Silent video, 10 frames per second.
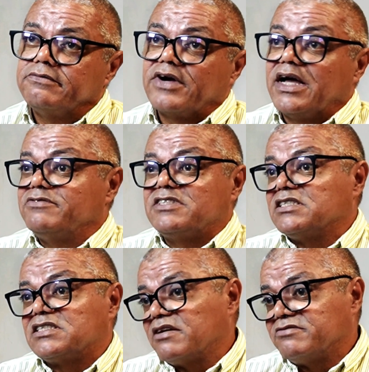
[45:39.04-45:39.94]
5,
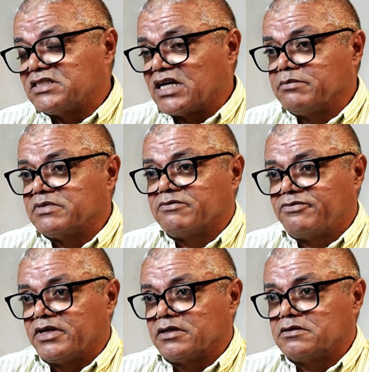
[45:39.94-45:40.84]
6, 7 times and
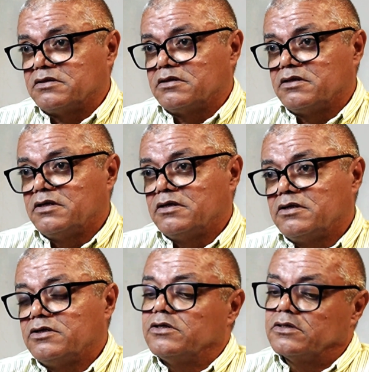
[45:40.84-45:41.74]
failed.
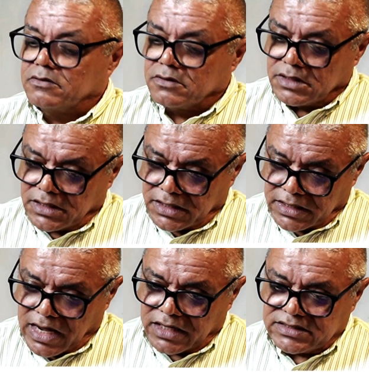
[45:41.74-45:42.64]

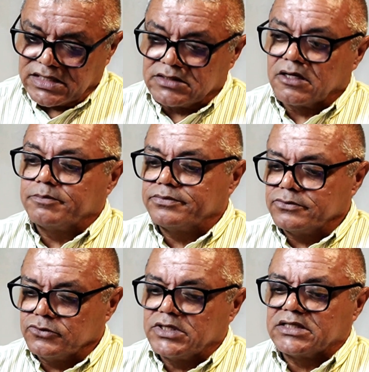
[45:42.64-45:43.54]
In our setup,
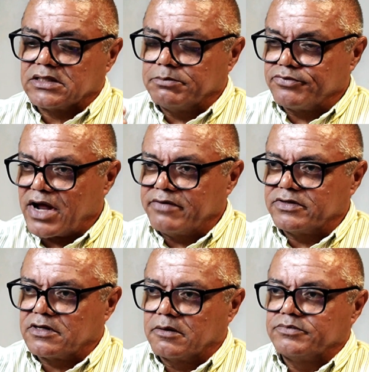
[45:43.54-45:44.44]
get a
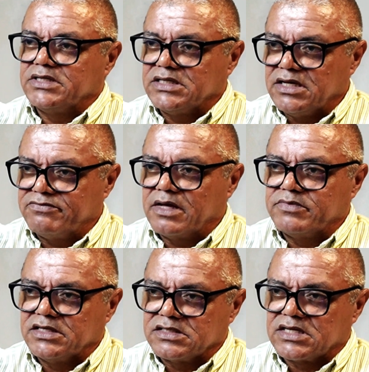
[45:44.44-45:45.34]
private company, give
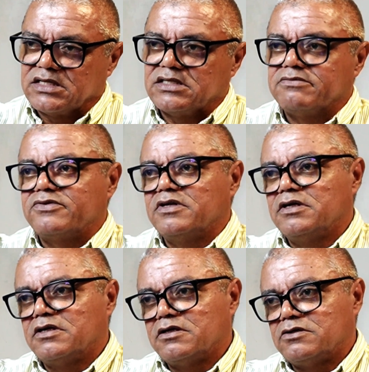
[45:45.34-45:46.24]
them the incentive
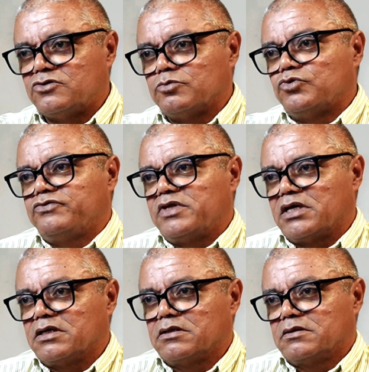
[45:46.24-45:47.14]
to move
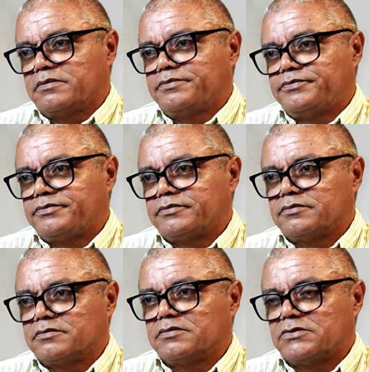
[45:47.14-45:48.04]
there.
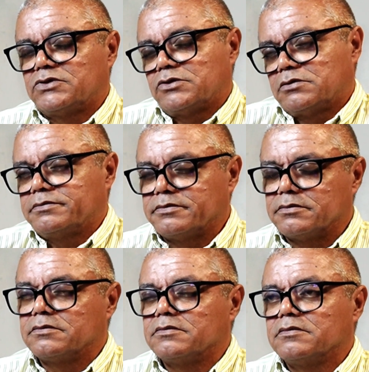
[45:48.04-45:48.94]
So
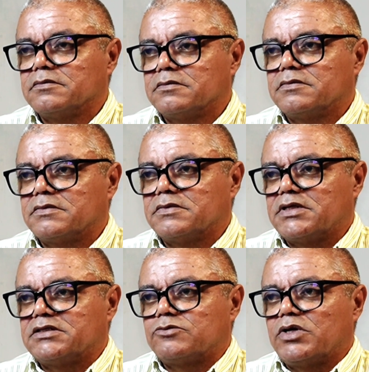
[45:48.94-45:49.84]

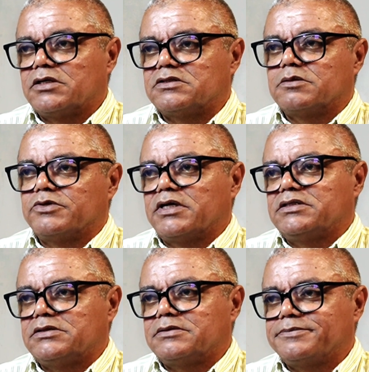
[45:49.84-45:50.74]
that's where I've
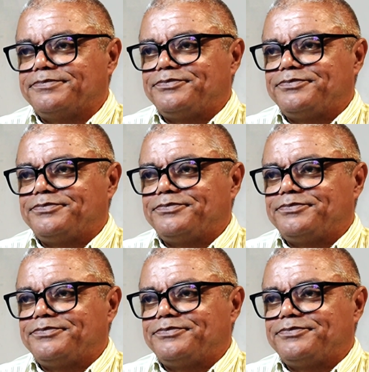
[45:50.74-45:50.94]
summarized it.